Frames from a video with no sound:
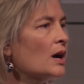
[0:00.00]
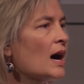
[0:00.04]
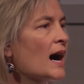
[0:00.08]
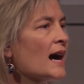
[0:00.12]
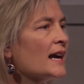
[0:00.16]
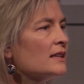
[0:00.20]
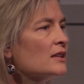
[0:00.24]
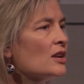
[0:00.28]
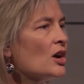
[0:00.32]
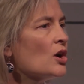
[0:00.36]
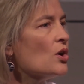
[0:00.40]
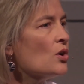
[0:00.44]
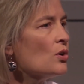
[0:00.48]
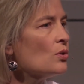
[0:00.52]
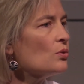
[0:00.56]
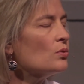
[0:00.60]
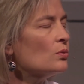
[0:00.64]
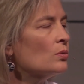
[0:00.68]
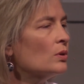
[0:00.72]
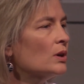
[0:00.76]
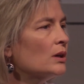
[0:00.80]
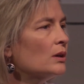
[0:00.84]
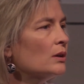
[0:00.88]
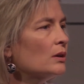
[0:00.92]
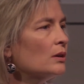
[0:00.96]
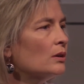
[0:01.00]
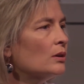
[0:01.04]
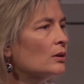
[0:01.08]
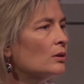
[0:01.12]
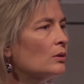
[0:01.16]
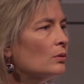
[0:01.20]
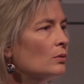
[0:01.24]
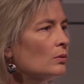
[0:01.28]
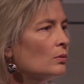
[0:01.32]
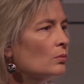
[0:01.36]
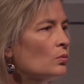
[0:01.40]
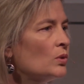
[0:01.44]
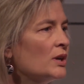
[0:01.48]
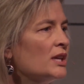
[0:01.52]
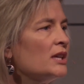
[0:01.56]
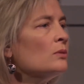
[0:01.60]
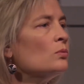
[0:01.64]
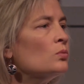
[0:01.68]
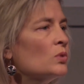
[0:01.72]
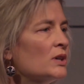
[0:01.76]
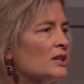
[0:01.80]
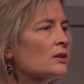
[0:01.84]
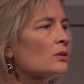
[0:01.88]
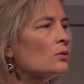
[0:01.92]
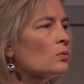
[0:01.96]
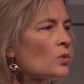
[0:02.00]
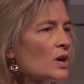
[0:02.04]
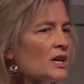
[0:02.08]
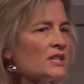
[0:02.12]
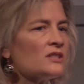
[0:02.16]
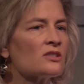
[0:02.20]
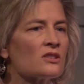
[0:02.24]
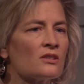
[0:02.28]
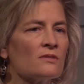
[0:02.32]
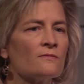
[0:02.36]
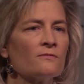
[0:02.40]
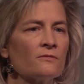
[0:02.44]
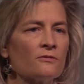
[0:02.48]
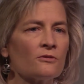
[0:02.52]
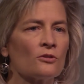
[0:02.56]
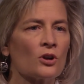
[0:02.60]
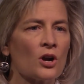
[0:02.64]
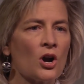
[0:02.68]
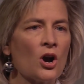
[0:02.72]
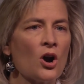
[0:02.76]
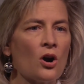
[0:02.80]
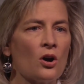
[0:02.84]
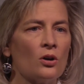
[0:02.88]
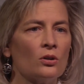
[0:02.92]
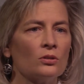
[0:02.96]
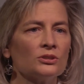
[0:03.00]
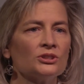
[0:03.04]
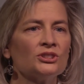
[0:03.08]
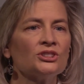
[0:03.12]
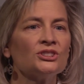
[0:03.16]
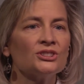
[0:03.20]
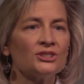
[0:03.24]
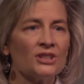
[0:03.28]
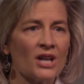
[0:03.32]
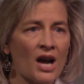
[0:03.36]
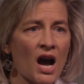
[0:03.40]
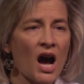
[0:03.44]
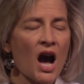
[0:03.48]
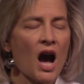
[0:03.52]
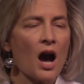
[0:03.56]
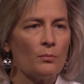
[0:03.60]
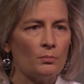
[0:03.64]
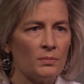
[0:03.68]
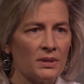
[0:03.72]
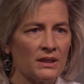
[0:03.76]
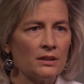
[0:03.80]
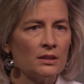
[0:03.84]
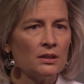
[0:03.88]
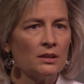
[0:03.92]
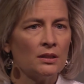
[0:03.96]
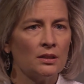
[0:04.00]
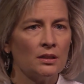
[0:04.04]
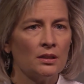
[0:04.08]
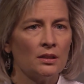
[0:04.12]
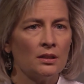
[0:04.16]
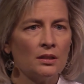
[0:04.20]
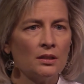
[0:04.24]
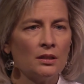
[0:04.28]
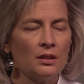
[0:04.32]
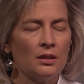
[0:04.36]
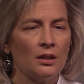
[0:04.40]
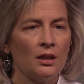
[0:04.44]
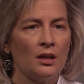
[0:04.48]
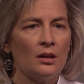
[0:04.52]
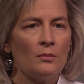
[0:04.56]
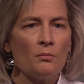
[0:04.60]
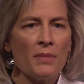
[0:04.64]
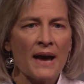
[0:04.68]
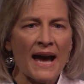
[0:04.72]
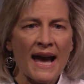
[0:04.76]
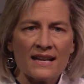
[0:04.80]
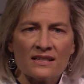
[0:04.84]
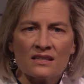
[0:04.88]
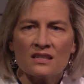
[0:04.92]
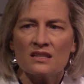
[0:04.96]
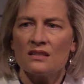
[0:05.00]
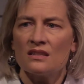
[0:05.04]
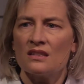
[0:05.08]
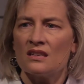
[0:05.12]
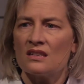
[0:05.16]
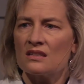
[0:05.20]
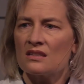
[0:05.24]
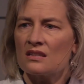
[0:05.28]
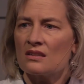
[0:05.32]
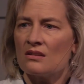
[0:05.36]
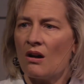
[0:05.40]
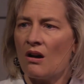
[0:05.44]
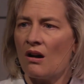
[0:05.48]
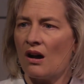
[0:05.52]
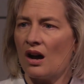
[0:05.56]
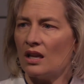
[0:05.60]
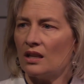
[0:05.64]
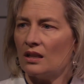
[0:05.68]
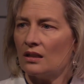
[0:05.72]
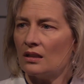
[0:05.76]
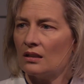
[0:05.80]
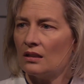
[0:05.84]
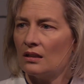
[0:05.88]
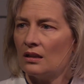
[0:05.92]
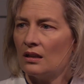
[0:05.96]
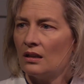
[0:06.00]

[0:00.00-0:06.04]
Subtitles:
I know we will once and for all stop passing this on